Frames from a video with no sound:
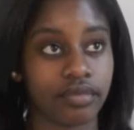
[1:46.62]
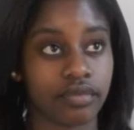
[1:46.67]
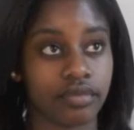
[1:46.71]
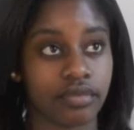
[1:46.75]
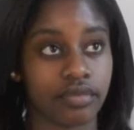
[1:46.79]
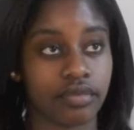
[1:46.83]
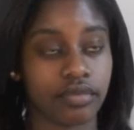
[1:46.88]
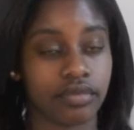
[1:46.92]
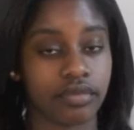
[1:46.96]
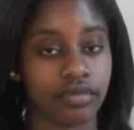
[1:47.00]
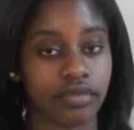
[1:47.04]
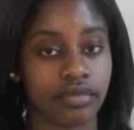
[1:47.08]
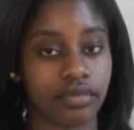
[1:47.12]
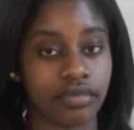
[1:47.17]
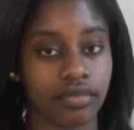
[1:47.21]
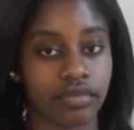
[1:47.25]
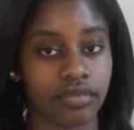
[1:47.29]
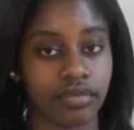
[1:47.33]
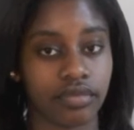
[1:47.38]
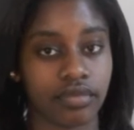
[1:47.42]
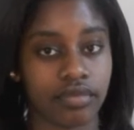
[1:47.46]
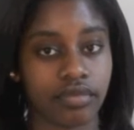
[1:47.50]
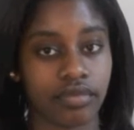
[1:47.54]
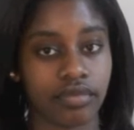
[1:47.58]

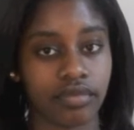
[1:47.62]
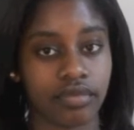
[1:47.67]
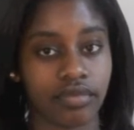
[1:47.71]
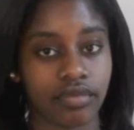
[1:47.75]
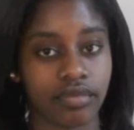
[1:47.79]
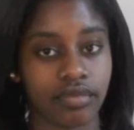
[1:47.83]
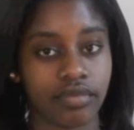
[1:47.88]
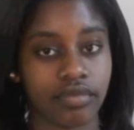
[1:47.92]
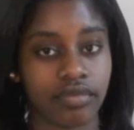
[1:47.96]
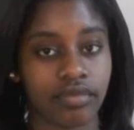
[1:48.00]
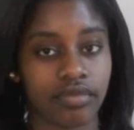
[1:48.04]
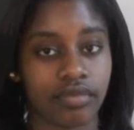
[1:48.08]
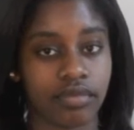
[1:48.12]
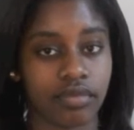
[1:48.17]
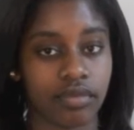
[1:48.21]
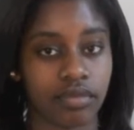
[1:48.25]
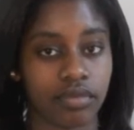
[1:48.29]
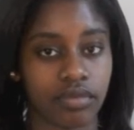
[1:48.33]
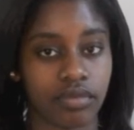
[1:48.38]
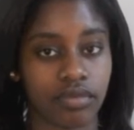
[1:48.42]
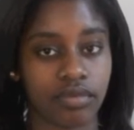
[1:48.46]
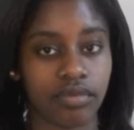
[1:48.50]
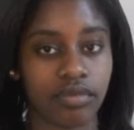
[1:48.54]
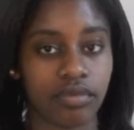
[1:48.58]

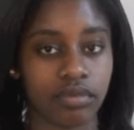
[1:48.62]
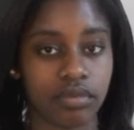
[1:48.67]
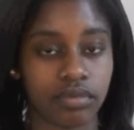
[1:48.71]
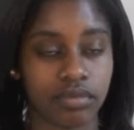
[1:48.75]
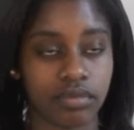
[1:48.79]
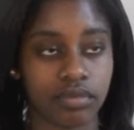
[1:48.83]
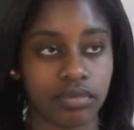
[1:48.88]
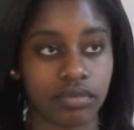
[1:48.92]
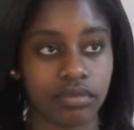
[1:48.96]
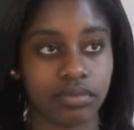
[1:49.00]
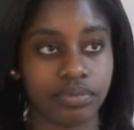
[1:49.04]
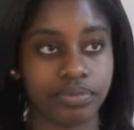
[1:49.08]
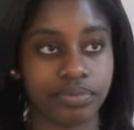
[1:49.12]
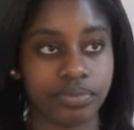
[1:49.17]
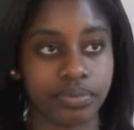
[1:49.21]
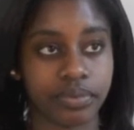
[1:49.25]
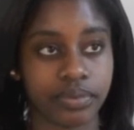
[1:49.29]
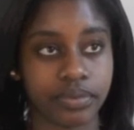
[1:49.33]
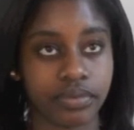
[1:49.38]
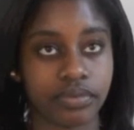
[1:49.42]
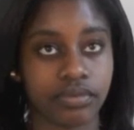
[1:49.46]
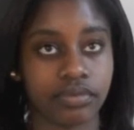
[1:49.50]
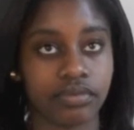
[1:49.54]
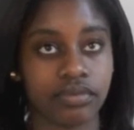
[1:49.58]

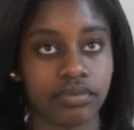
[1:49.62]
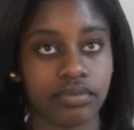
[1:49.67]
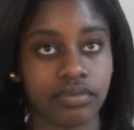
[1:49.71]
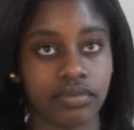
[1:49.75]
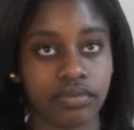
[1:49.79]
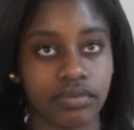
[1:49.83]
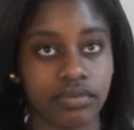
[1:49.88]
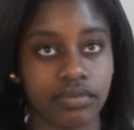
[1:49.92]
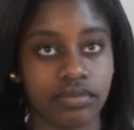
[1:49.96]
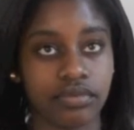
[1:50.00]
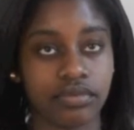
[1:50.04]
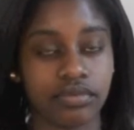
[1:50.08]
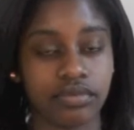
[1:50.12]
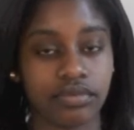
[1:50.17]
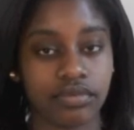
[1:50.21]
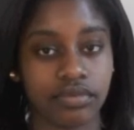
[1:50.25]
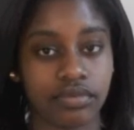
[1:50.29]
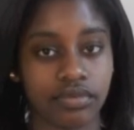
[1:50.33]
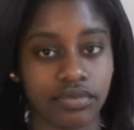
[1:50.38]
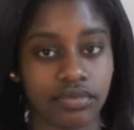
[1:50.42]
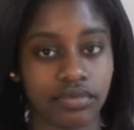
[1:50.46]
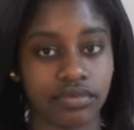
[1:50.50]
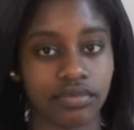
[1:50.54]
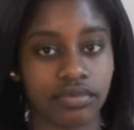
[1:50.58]

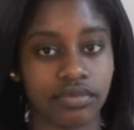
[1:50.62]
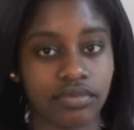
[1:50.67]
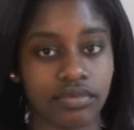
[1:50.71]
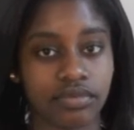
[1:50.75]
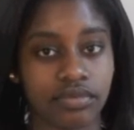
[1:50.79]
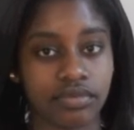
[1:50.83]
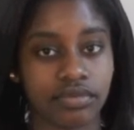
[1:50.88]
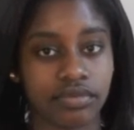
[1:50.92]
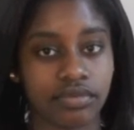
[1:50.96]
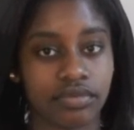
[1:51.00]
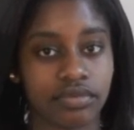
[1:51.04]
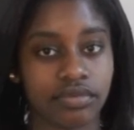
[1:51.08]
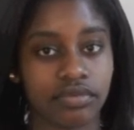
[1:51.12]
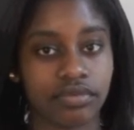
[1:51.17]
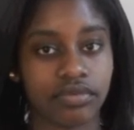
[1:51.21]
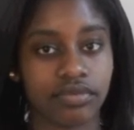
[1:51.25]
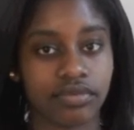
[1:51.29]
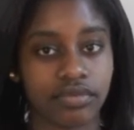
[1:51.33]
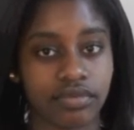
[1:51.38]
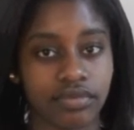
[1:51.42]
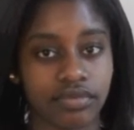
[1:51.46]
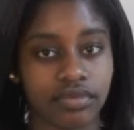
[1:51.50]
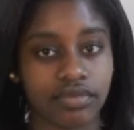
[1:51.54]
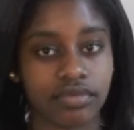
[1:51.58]

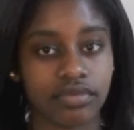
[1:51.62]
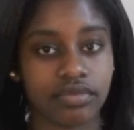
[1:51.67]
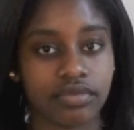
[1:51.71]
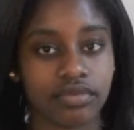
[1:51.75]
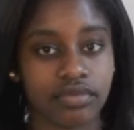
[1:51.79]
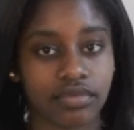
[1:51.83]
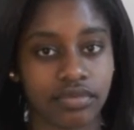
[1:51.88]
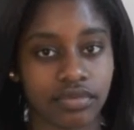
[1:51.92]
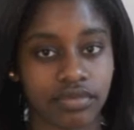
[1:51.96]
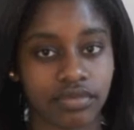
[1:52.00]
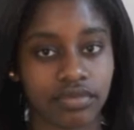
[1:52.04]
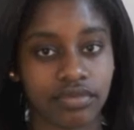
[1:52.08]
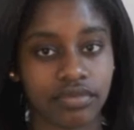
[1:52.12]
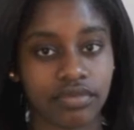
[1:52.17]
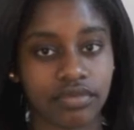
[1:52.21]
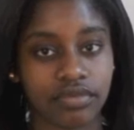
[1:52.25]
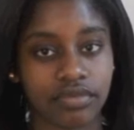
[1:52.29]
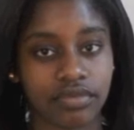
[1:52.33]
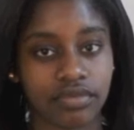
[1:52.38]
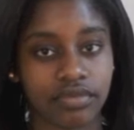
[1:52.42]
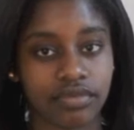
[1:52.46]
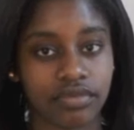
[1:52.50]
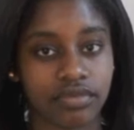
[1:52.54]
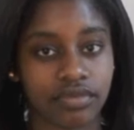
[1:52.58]

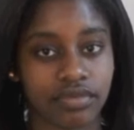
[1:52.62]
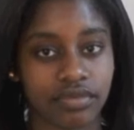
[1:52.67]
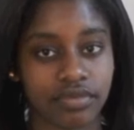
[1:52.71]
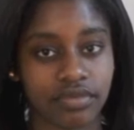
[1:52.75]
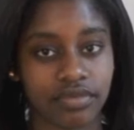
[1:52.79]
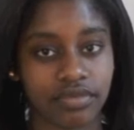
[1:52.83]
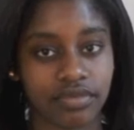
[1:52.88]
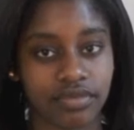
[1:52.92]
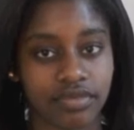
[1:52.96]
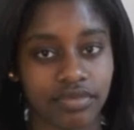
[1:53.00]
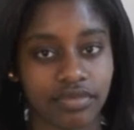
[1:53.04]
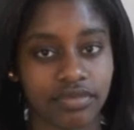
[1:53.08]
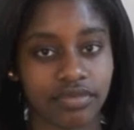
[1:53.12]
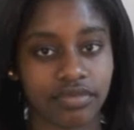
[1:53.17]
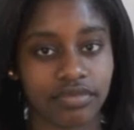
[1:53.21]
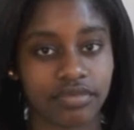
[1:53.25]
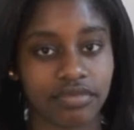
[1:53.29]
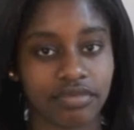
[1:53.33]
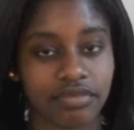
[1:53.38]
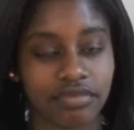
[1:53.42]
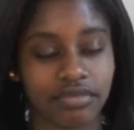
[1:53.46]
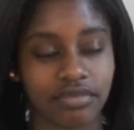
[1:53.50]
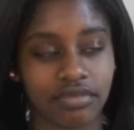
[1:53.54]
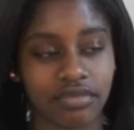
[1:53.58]

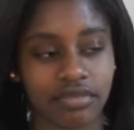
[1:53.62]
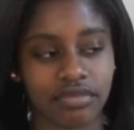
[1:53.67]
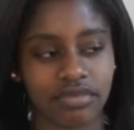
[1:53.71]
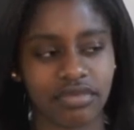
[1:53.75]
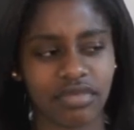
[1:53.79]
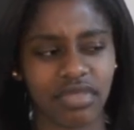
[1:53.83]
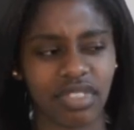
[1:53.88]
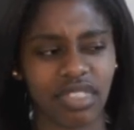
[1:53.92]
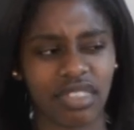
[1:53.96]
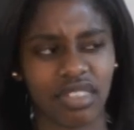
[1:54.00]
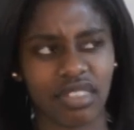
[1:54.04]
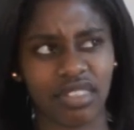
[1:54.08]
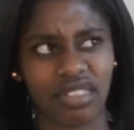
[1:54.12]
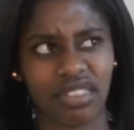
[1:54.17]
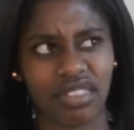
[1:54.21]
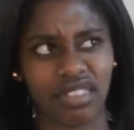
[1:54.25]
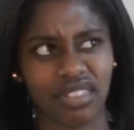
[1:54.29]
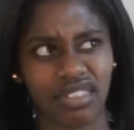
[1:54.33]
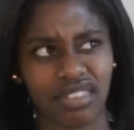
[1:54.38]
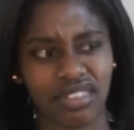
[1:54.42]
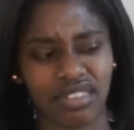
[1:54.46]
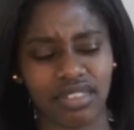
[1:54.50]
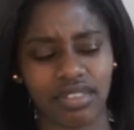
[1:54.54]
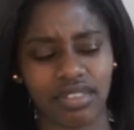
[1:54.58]
The person shown says nothing.